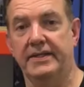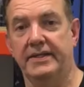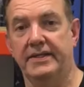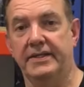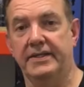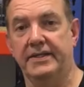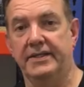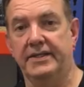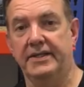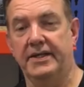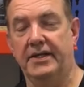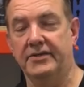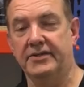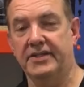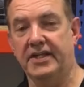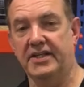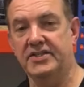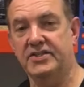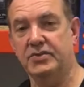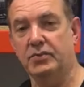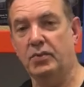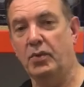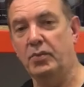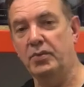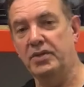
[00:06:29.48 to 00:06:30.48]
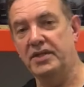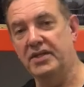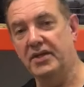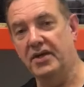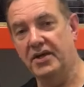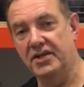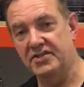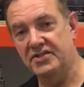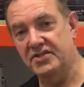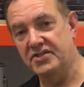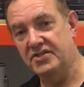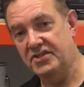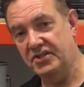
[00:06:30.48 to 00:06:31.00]
Okay, so what we'd like to
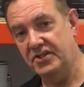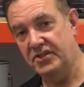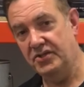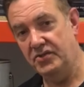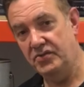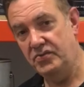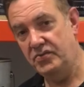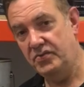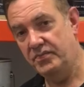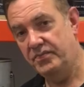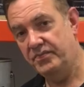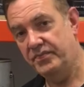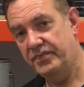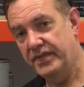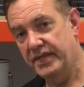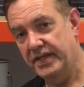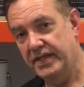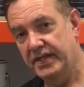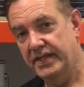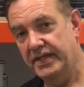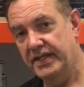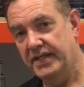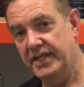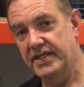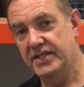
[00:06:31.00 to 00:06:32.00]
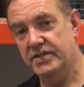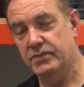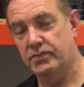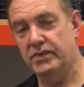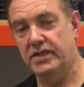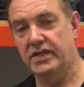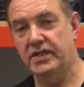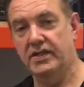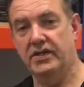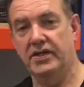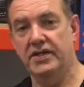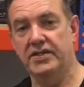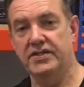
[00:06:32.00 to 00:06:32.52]
do is we'd
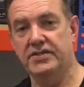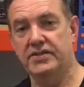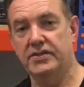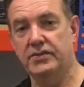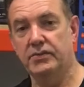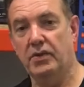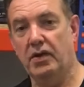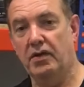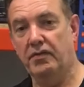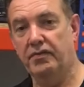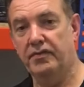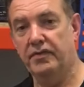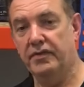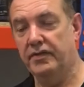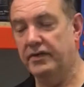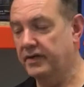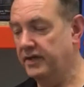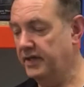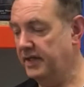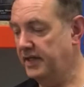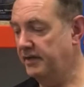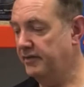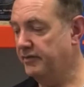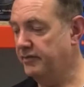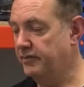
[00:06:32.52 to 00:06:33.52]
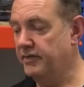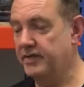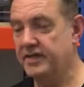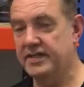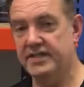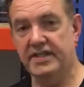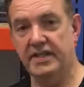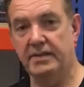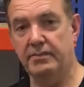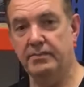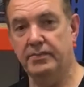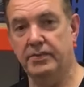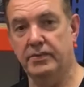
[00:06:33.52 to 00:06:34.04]
like to offer a free
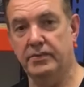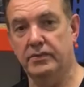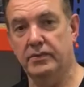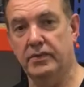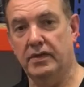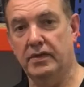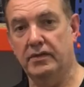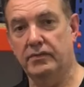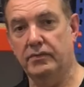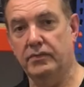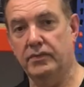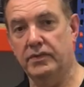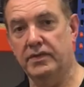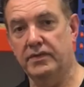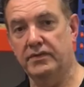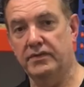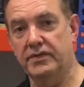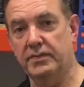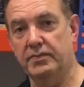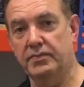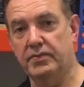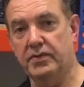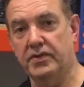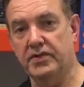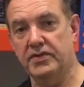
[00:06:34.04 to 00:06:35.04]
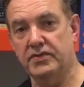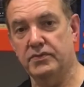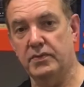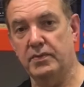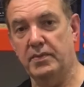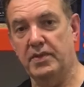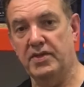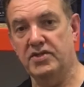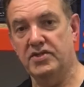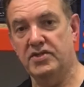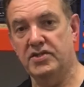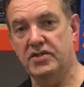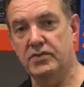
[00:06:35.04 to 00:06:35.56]
sample of one of the products we
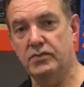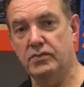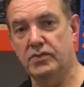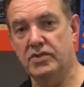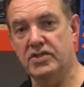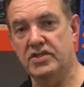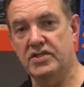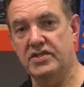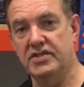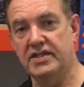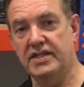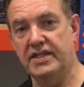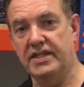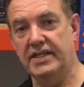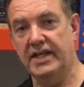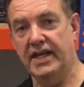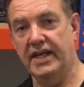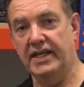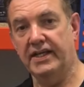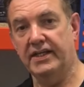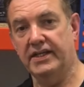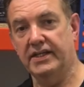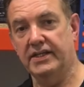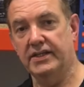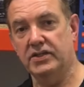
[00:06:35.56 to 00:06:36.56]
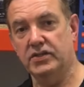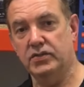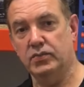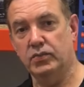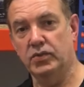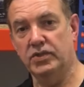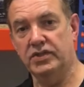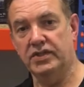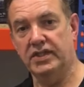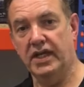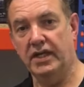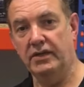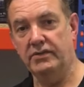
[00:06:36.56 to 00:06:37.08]
mentioned, which is the Incl wood
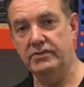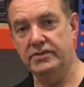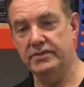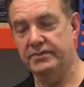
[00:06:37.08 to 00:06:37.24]
coat,